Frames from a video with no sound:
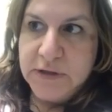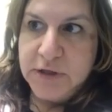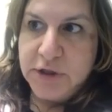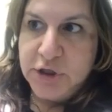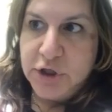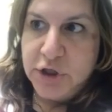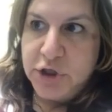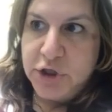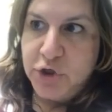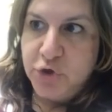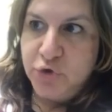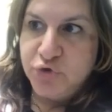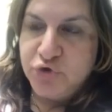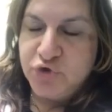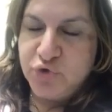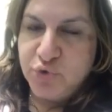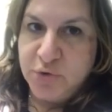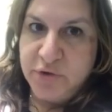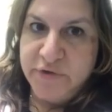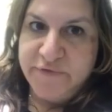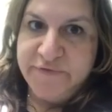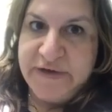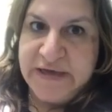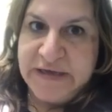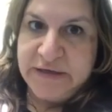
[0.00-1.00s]
you know,
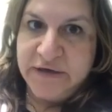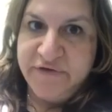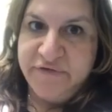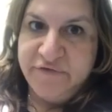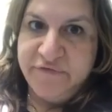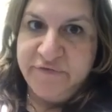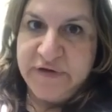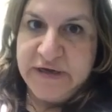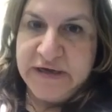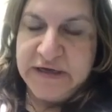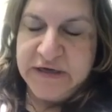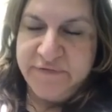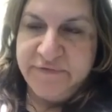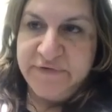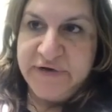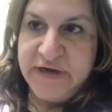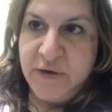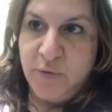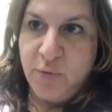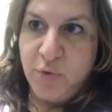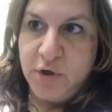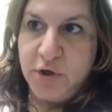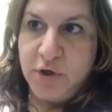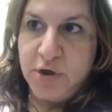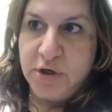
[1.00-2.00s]
sort of out of
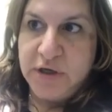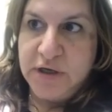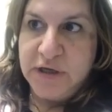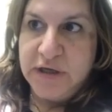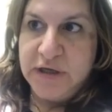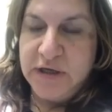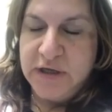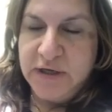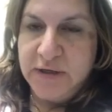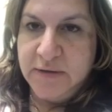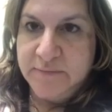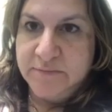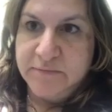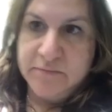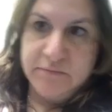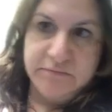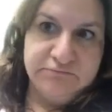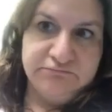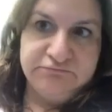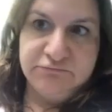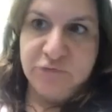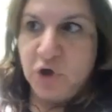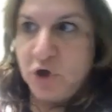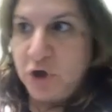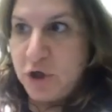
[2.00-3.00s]
network
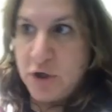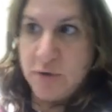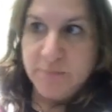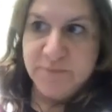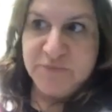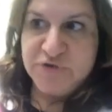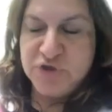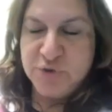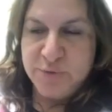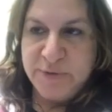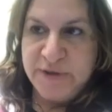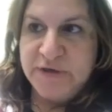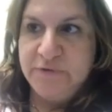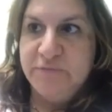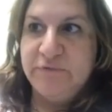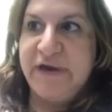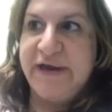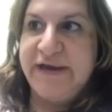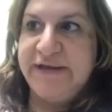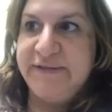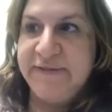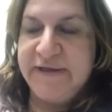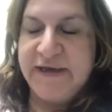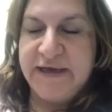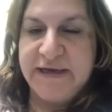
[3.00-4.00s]
arm to it,
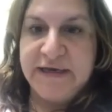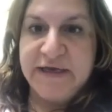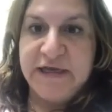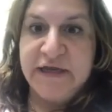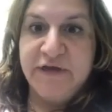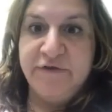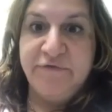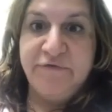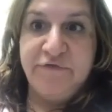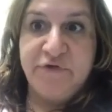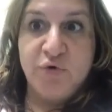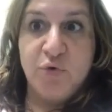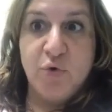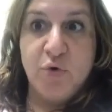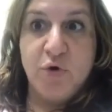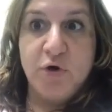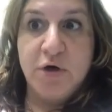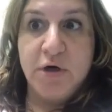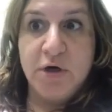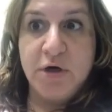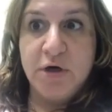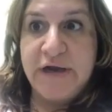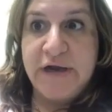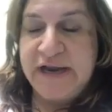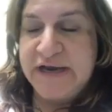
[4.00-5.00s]
right? That if
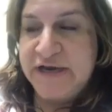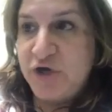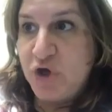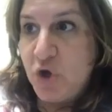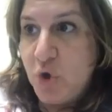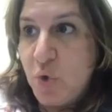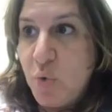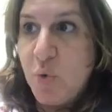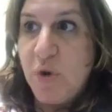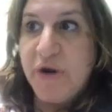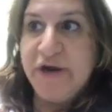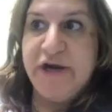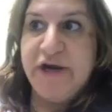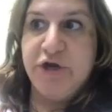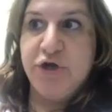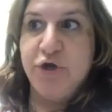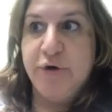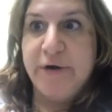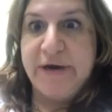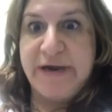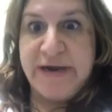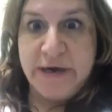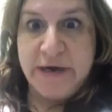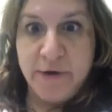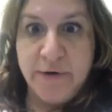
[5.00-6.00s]
and no one in
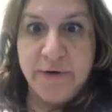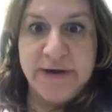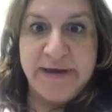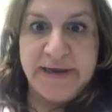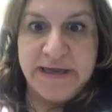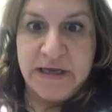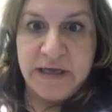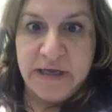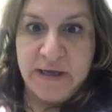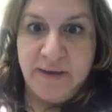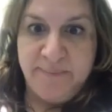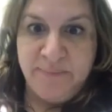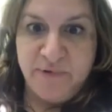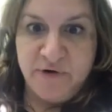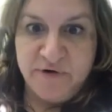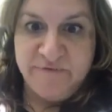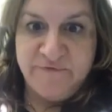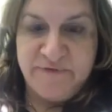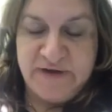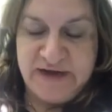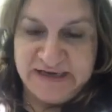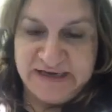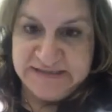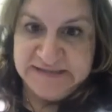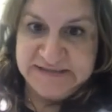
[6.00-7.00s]
your area
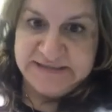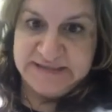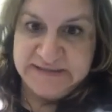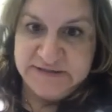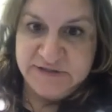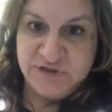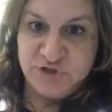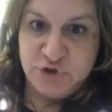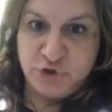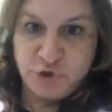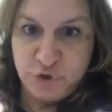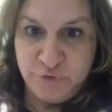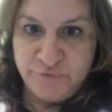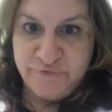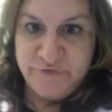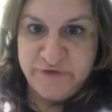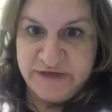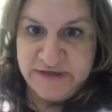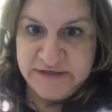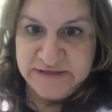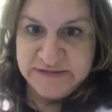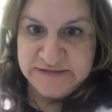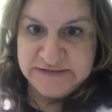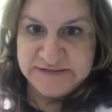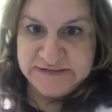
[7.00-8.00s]
provides that
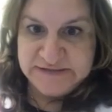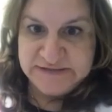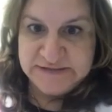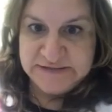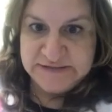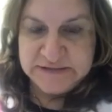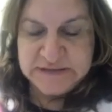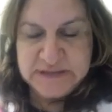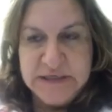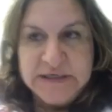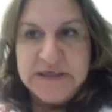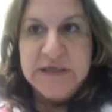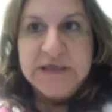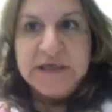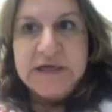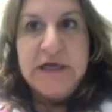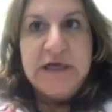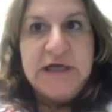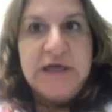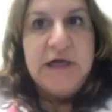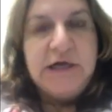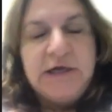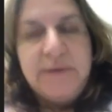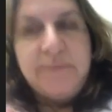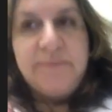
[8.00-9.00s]
service,
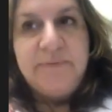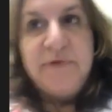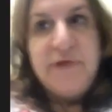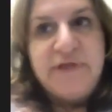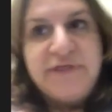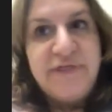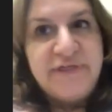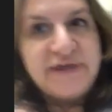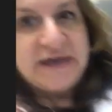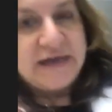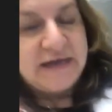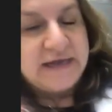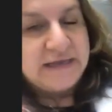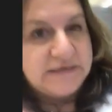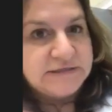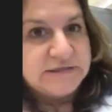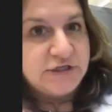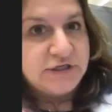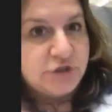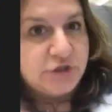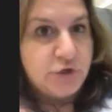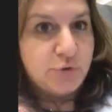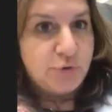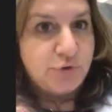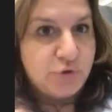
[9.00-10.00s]
that,
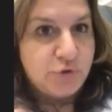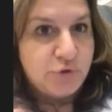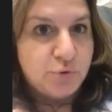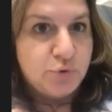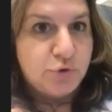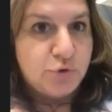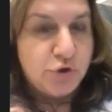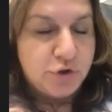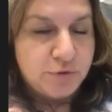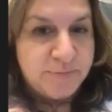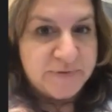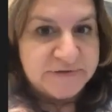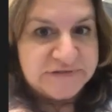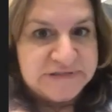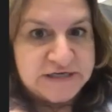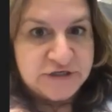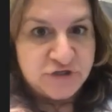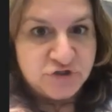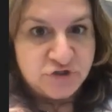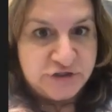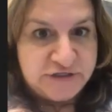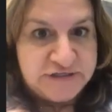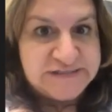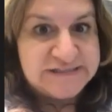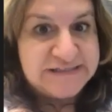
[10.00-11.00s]
you know, you could
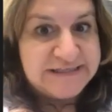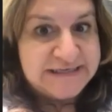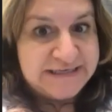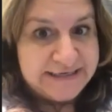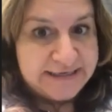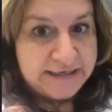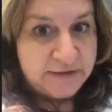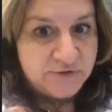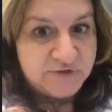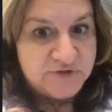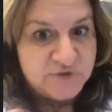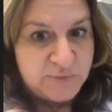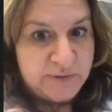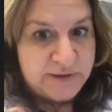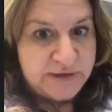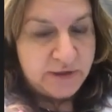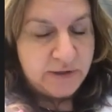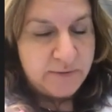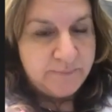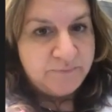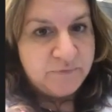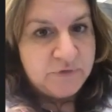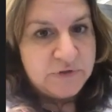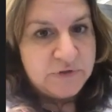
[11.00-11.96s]
potentially seek elsewhere.